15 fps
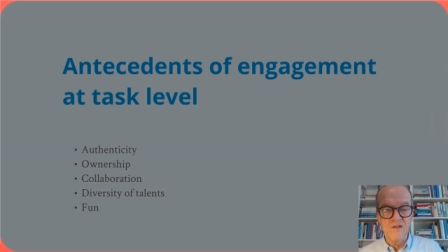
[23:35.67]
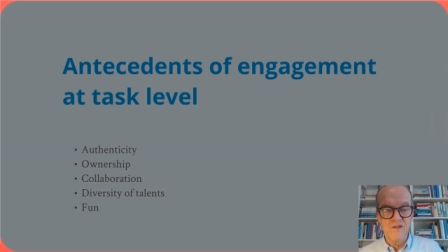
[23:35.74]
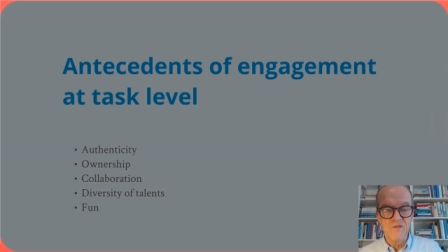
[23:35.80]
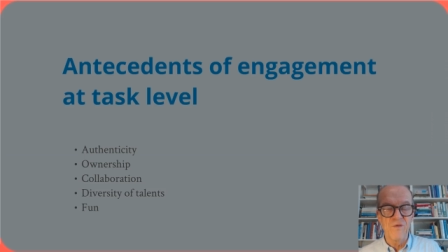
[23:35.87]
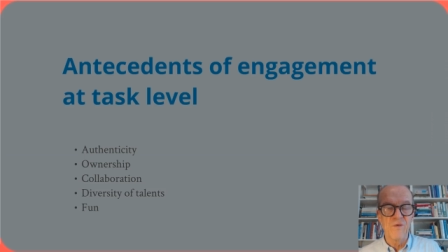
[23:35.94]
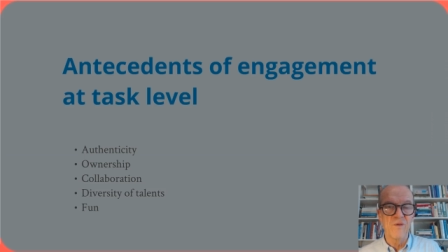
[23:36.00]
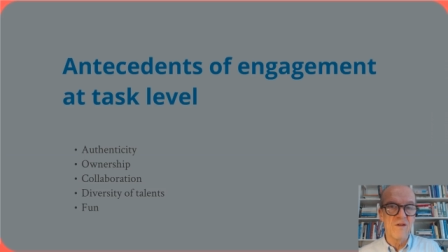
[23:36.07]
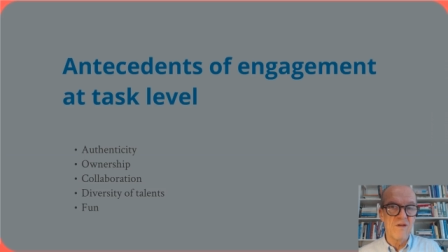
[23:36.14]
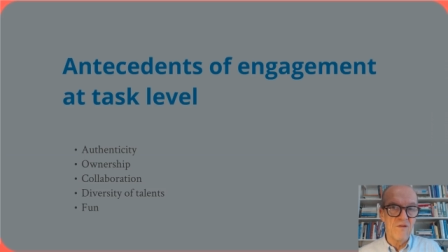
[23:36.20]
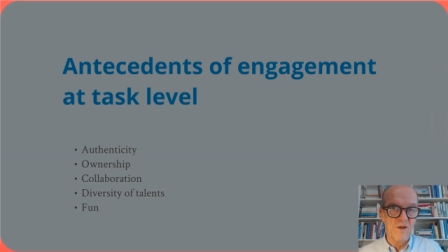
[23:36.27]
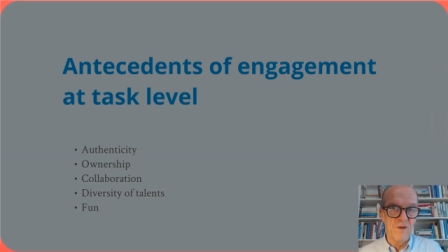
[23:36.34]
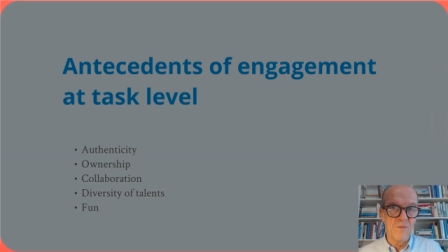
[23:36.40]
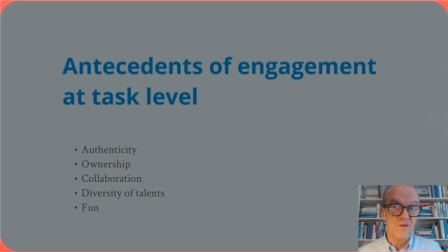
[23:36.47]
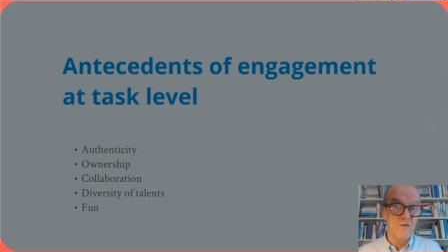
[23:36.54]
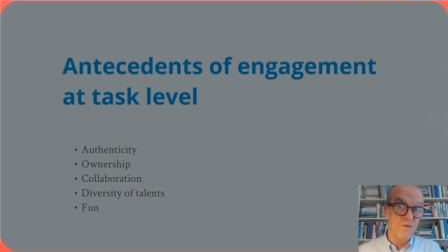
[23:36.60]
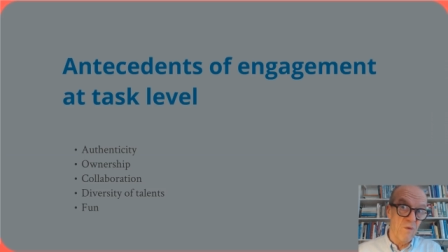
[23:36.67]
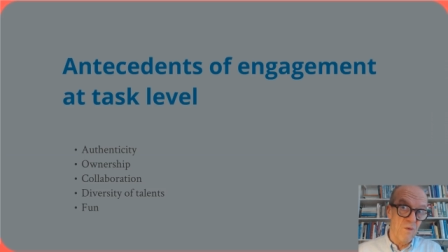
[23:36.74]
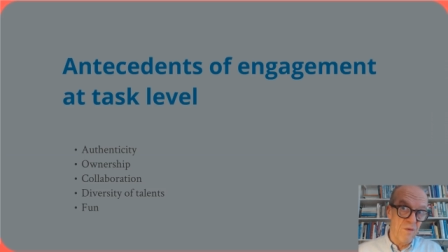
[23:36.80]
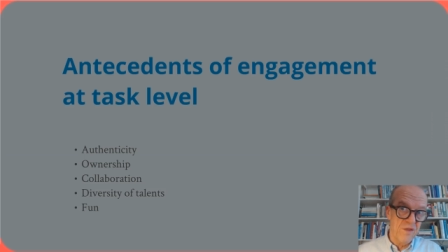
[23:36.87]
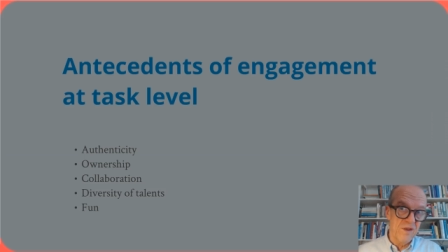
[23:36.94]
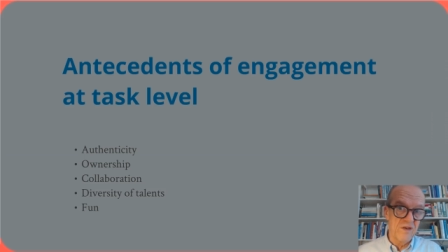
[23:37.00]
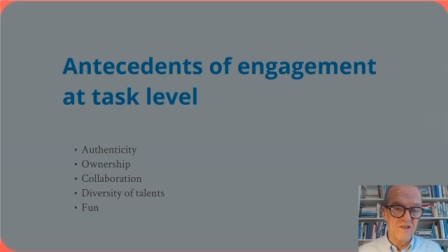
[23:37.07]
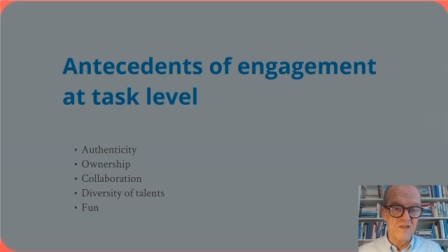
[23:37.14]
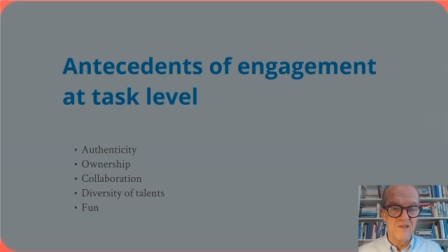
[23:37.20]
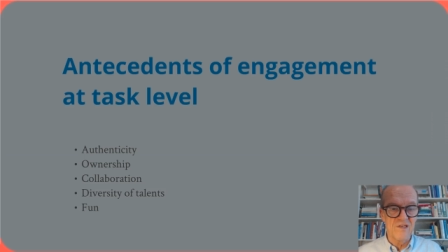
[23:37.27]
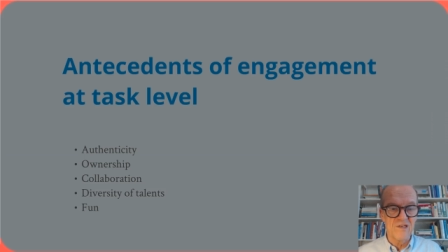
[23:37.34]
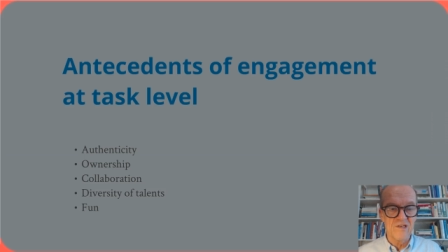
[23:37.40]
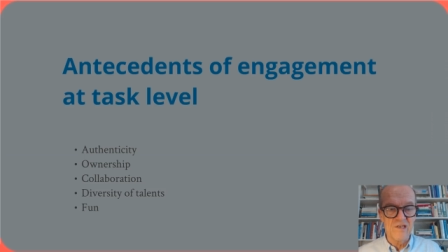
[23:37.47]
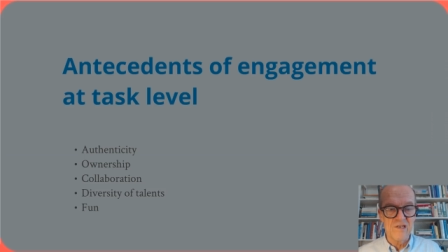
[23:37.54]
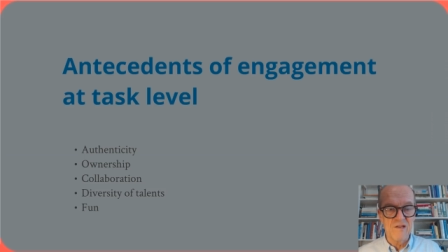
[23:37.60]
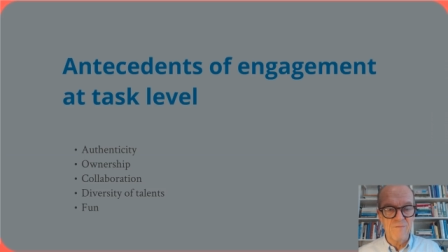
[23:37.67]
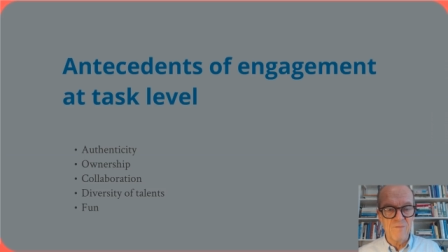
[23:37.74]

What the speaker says: for the development of authenticity